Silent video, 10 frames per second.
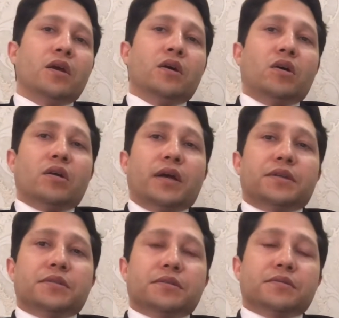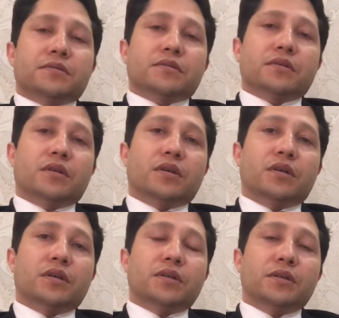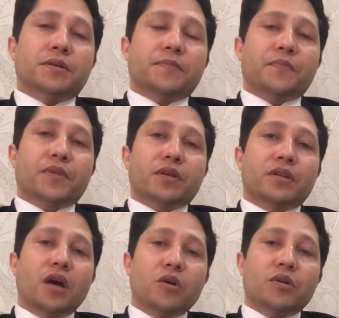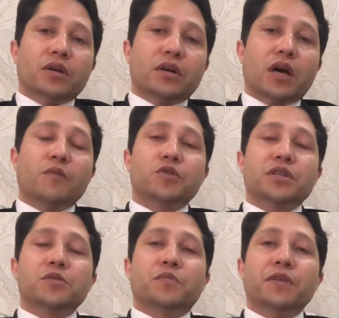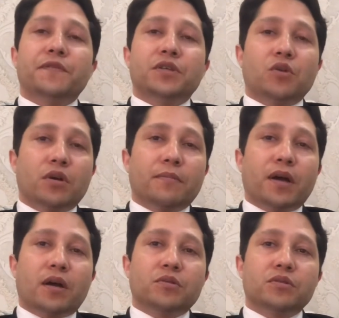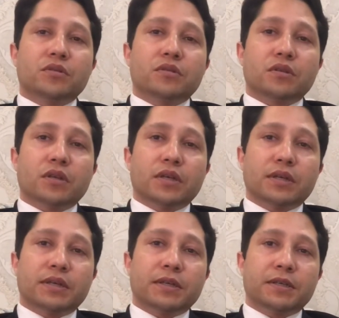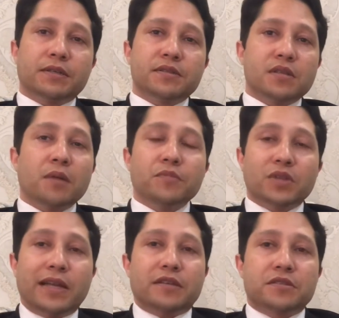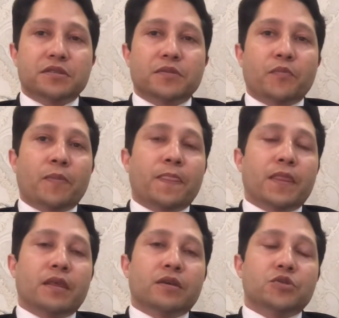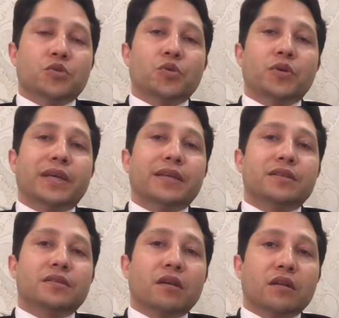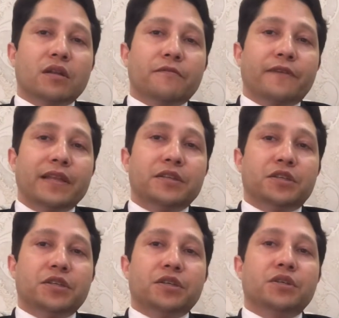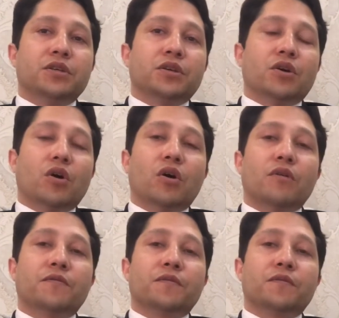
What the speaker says: All right, now I would just briefly talk about some threats to internal validity of